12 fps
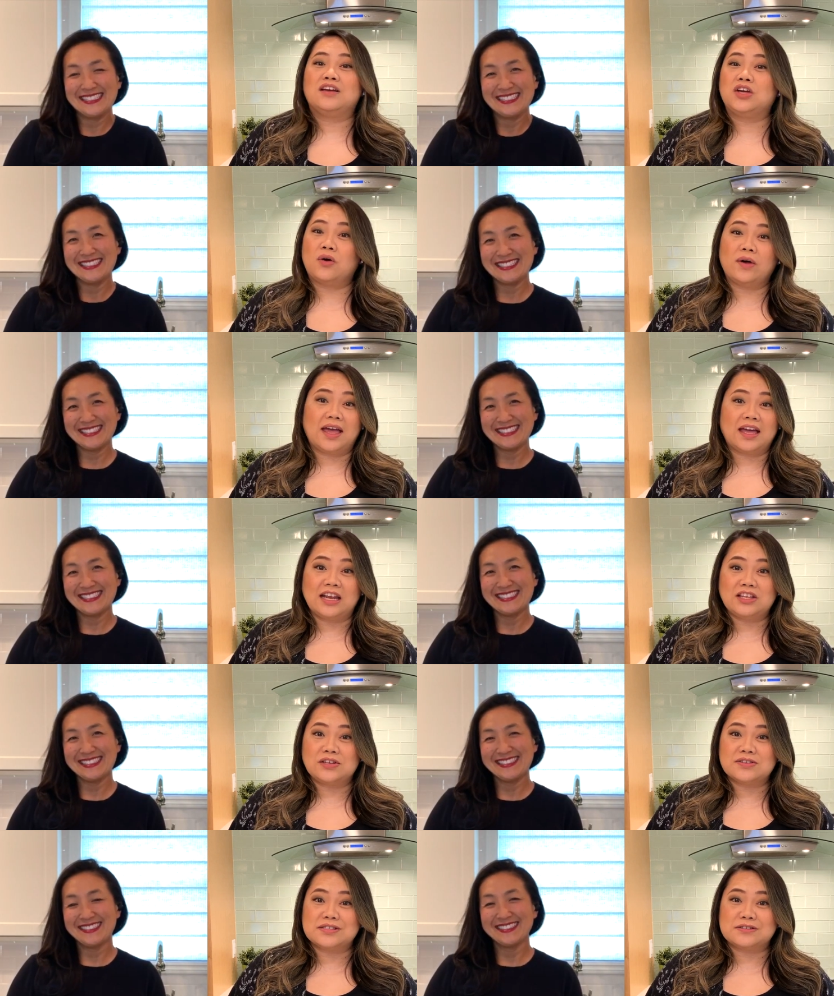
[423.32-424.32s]
Speaker 1: go ahead and
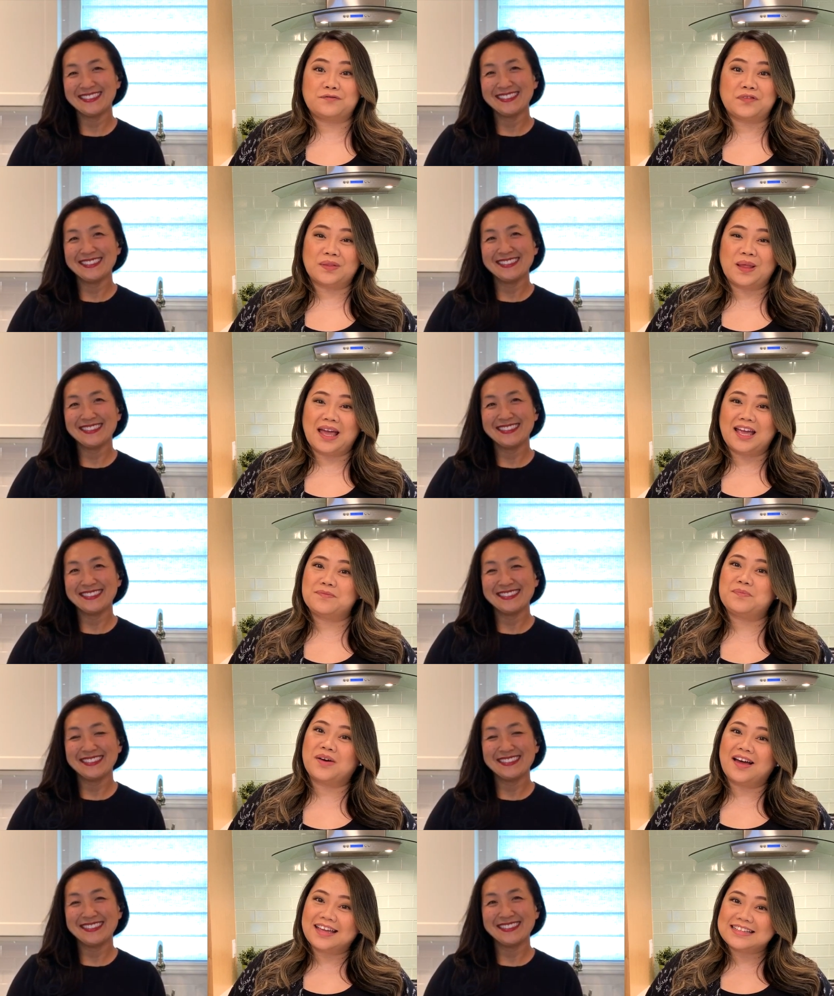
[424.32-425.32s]
use the fillet,
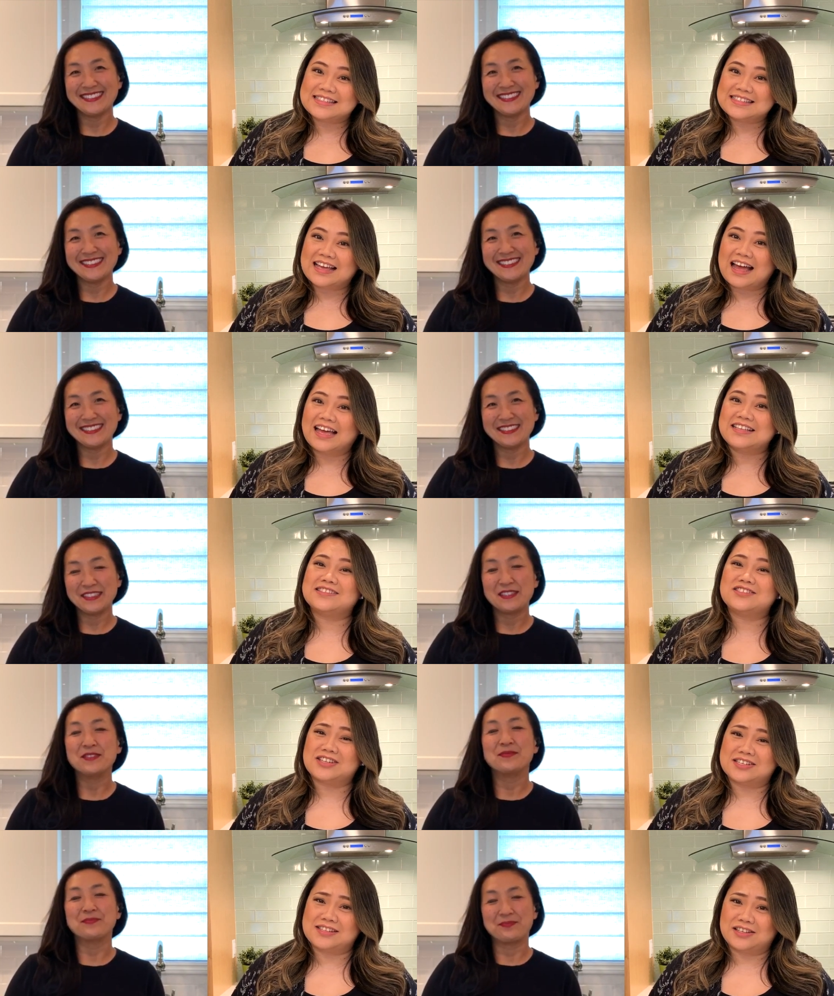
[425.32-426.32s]
but I
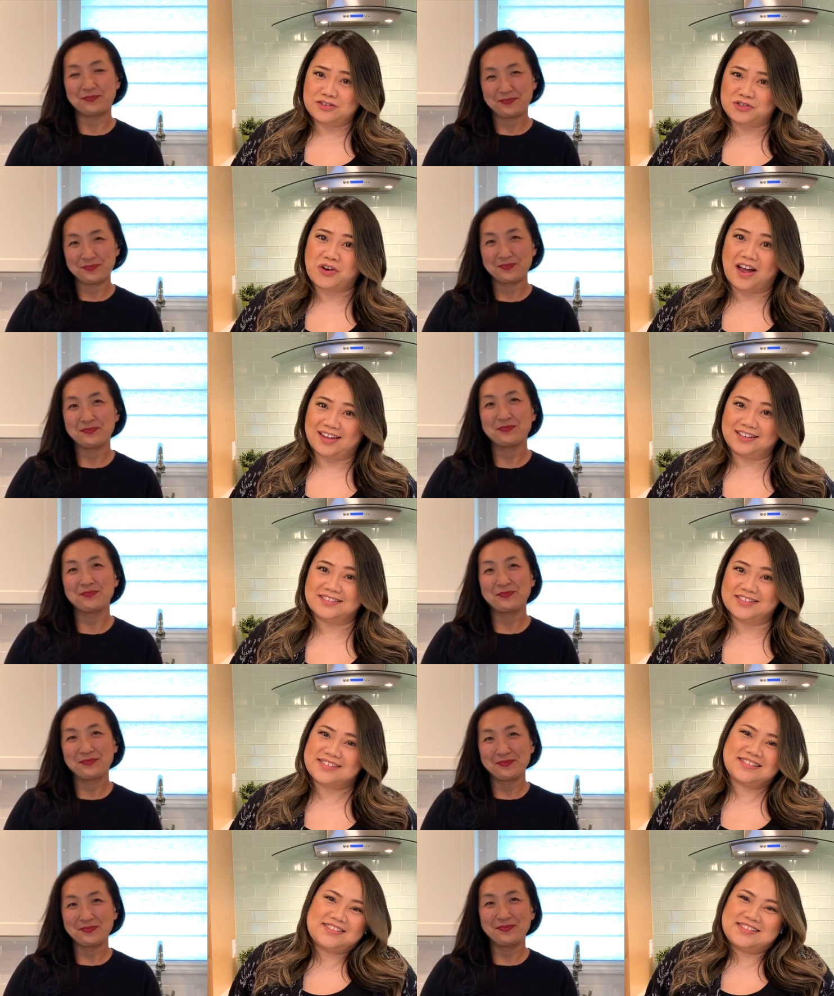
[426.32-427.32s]
suggest that you try
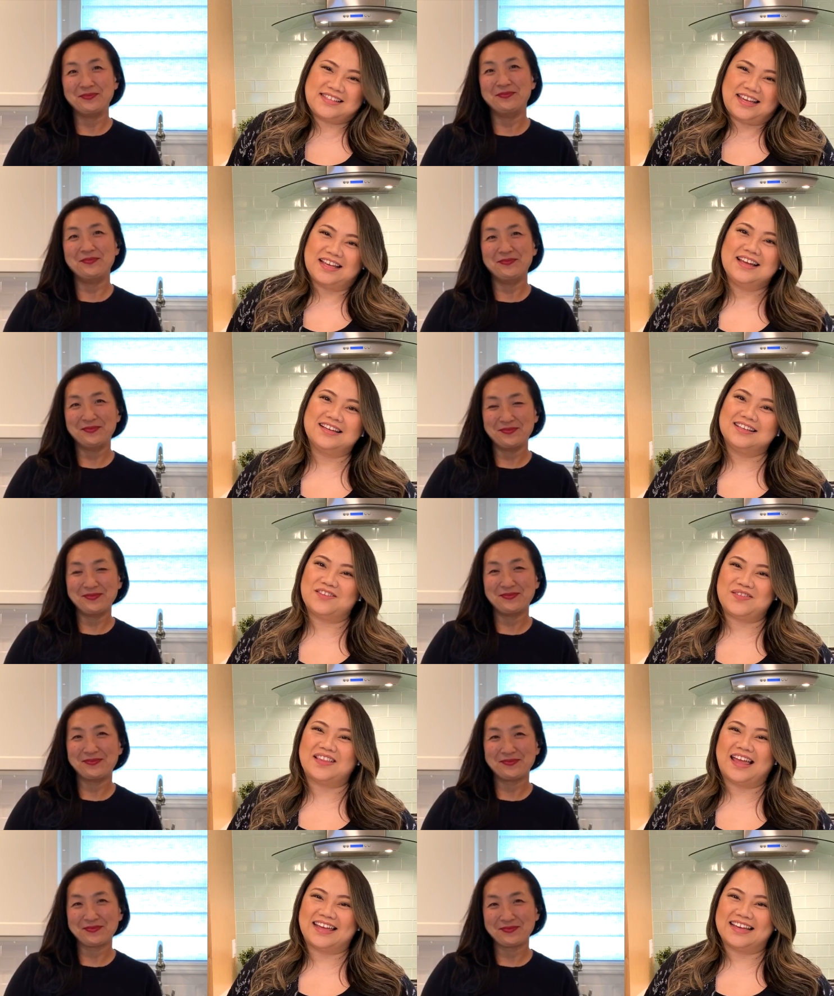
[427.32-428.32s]
just to see if you
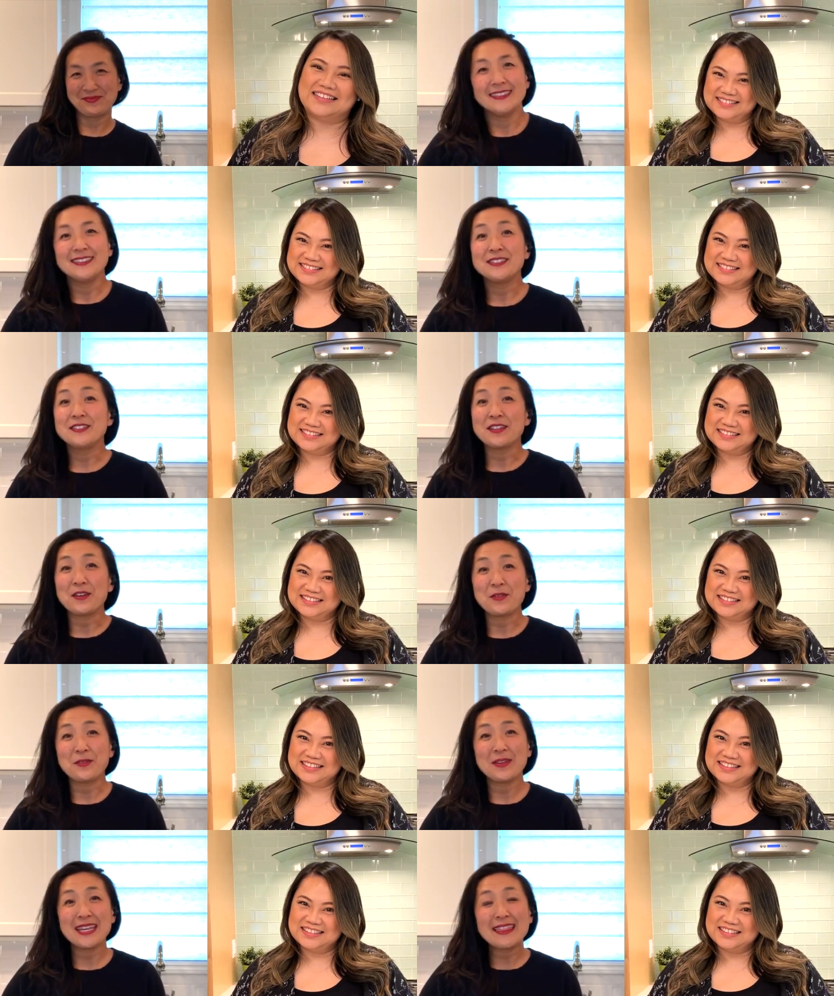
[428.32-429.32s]
like it.
Speaker 2: So
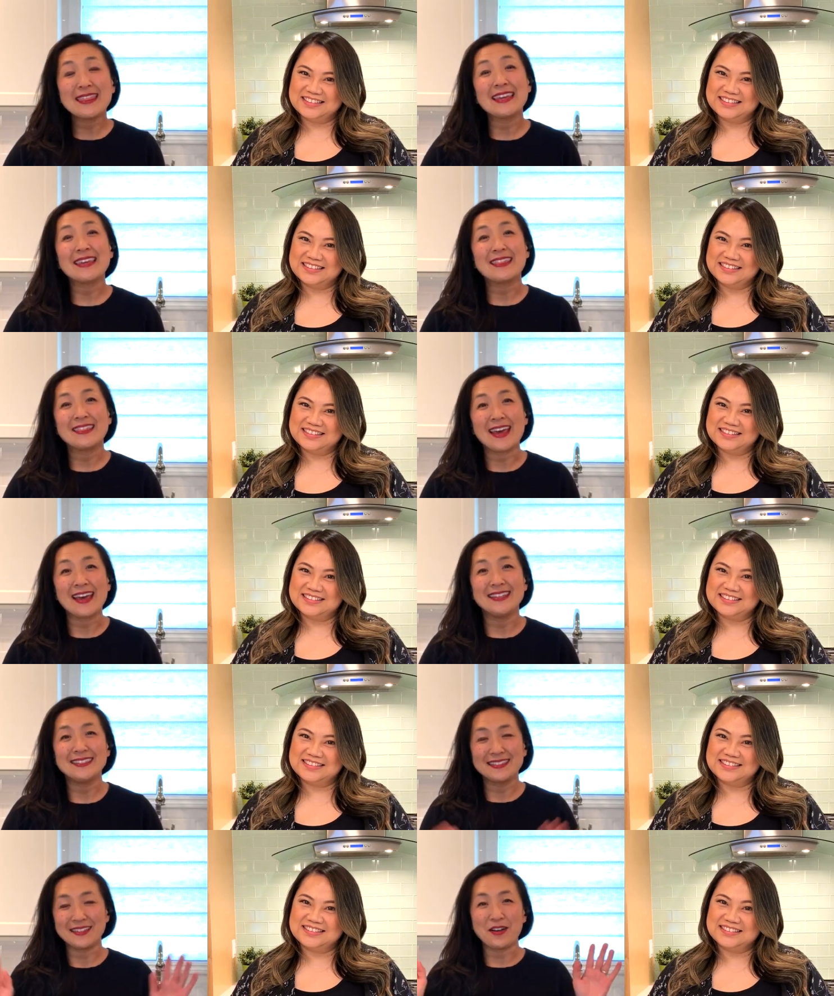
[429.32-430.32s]
we think that's
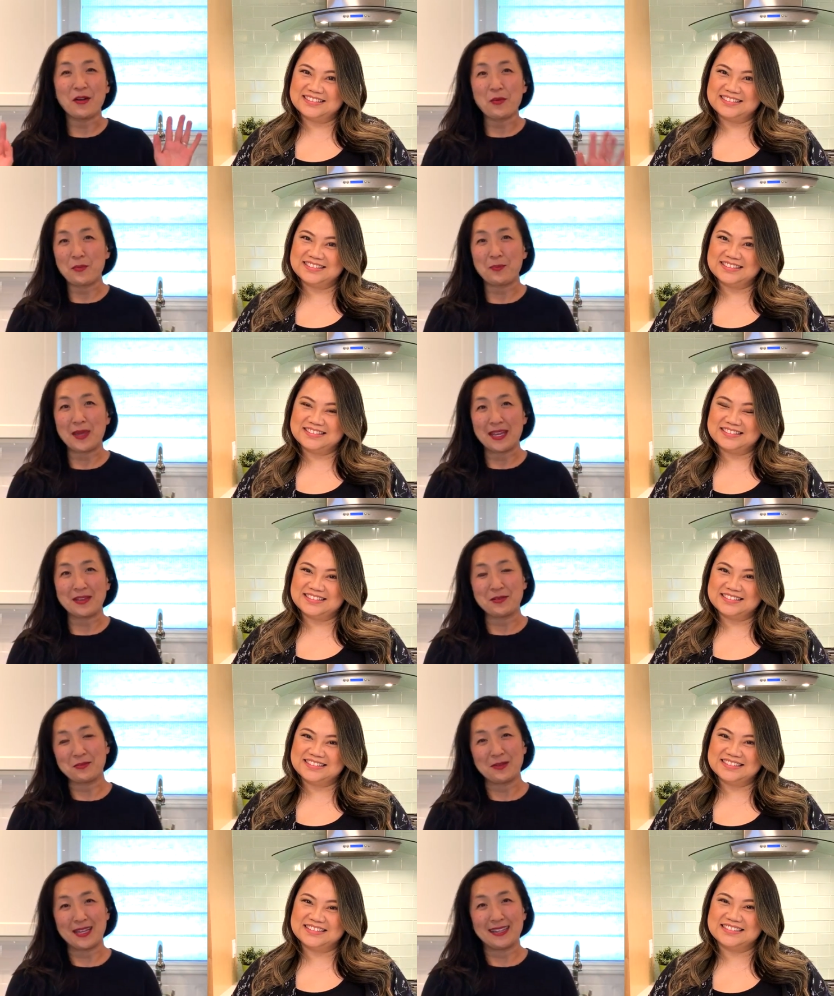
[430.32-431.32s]
a big
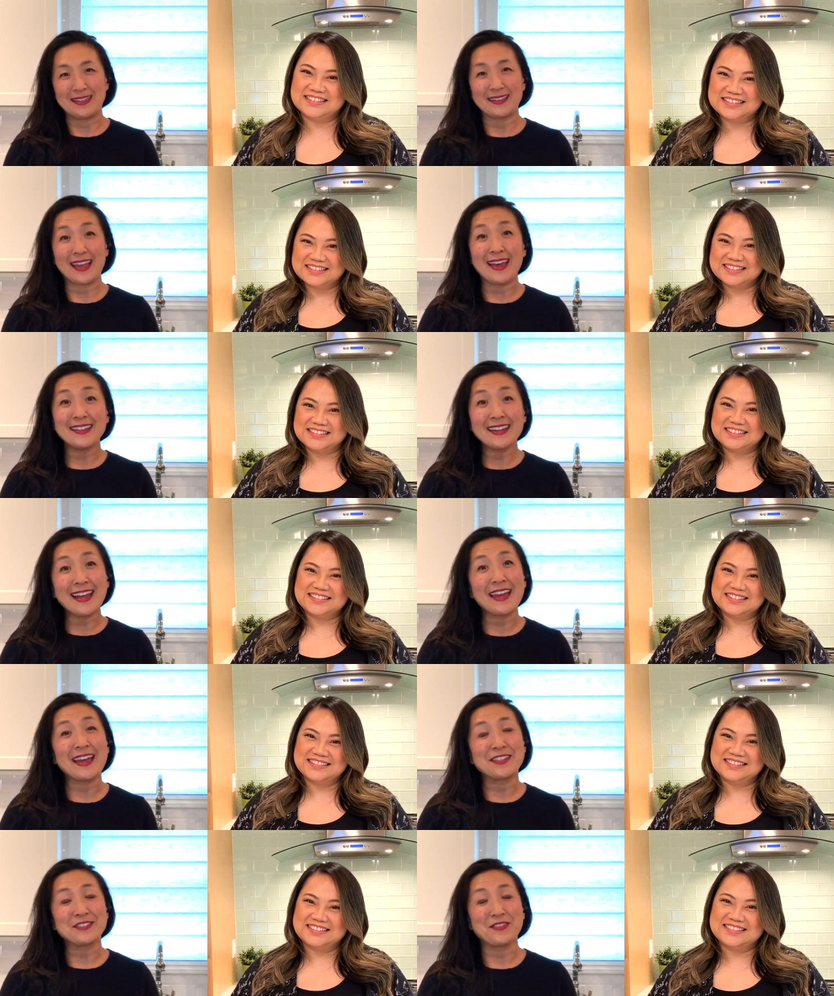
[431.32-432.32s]
win. Kat and I
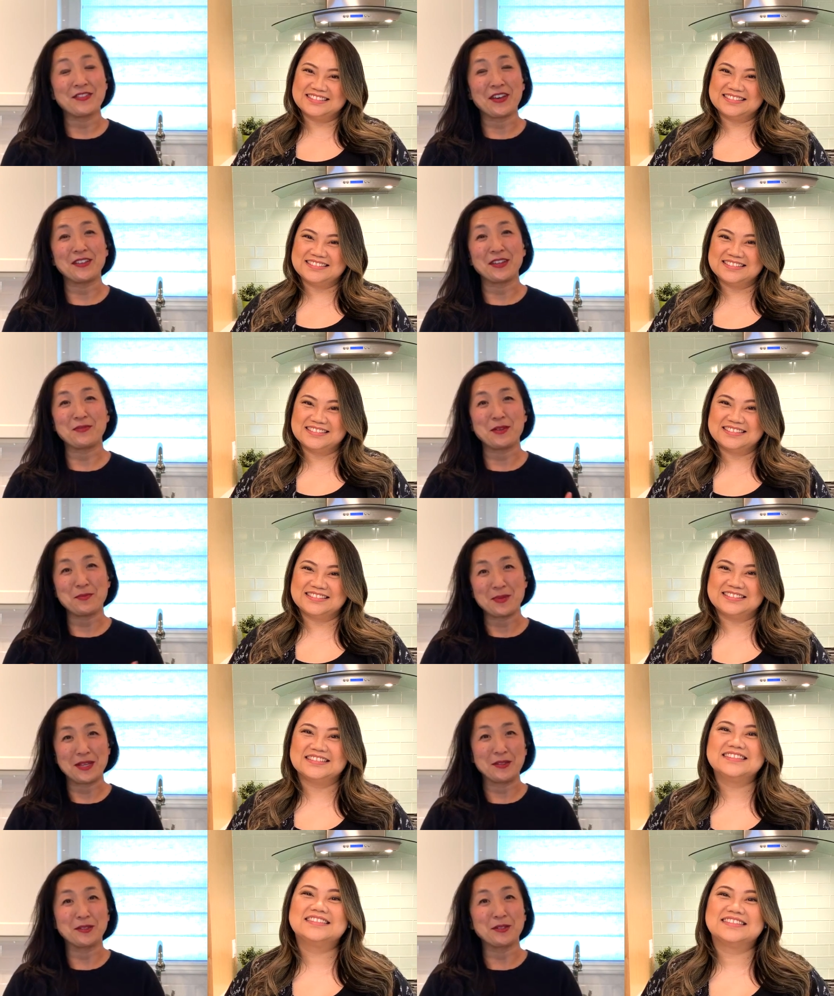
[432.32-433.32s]
actually felt like we were
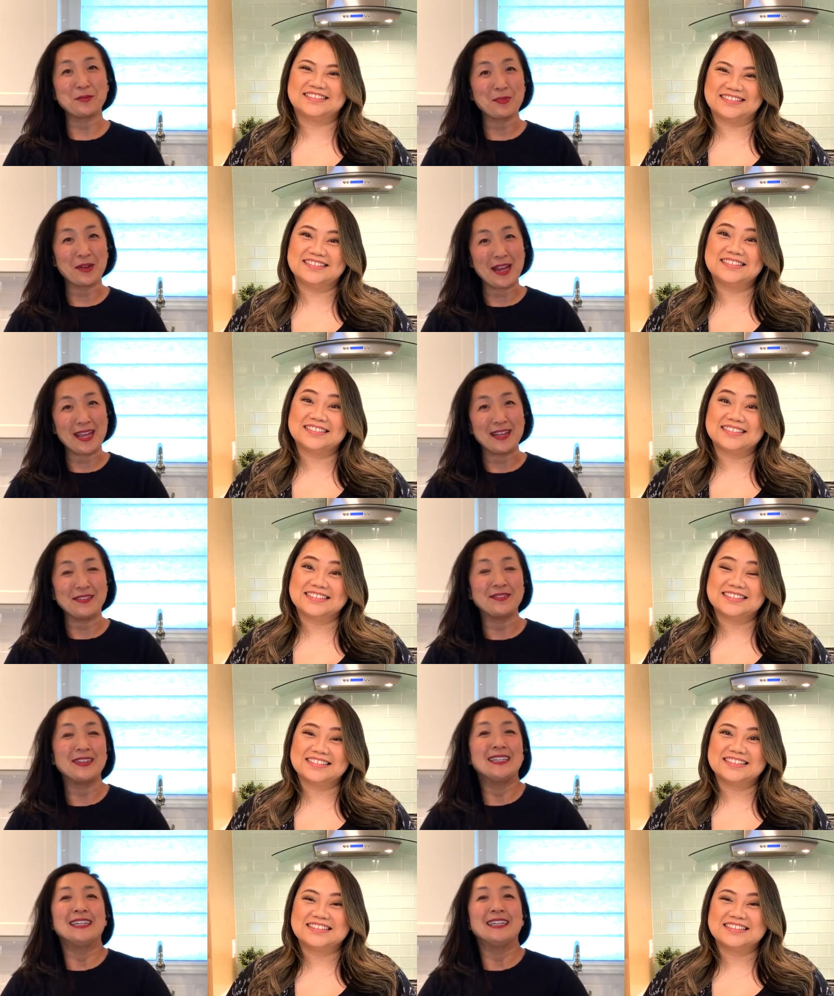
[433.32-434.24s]
being a little brave,